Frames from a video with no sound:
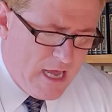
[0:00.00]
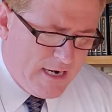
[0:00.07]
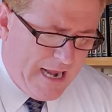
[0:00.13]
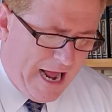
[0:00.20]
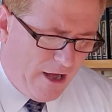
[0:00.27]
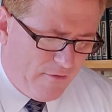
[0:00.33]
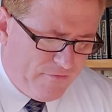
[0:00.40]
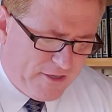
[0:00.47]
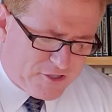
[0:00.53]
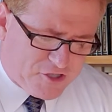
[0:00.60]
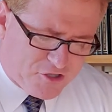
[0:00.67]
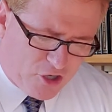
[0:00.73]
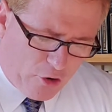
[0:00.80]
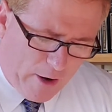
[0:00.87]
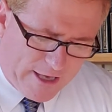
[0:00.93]
Now, this
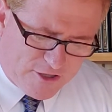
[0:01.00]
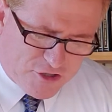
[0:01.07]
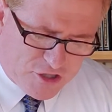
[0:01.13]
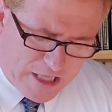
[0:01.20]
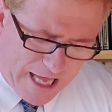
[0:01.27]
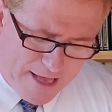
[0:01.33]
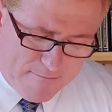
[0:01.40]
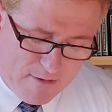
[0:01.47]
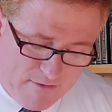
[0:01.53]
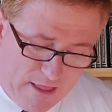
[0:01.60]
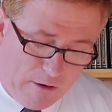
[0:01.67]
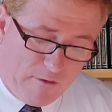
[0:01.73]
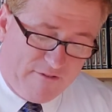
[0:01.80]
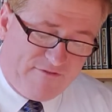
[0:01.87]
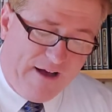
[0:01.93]
is a great statement
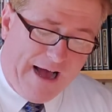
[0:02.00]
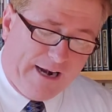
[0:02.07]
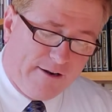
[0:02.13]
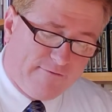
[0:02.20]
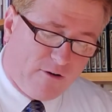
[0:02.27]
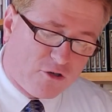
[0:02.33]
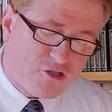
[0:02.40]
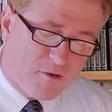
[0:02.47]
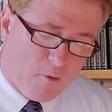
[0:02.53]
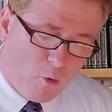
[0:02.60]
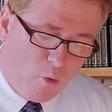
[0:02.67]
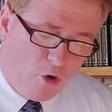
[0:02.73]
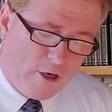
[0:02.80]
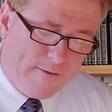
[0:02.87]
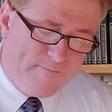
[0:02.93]
that we find in verse number
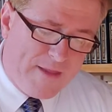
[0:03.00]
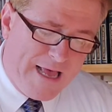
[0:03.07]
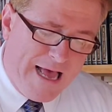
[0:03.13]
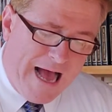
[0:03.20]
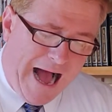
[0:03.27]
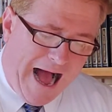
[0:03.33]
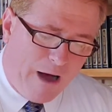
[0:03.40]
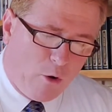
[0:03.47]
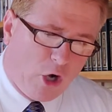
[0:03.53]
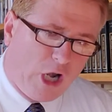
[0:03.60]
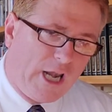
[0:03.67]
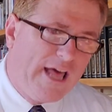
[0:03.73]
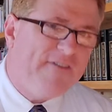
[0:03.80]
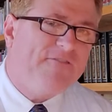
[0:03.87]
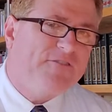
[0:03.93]
one I will
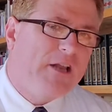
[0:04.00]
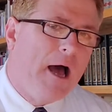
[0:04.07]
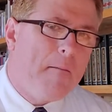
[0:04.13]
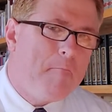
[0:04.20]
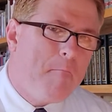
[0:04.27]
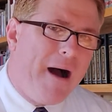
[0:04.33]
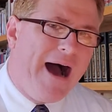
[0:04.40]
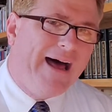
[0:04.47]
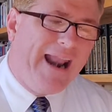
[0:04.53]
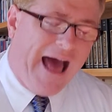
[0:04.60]
lift up mine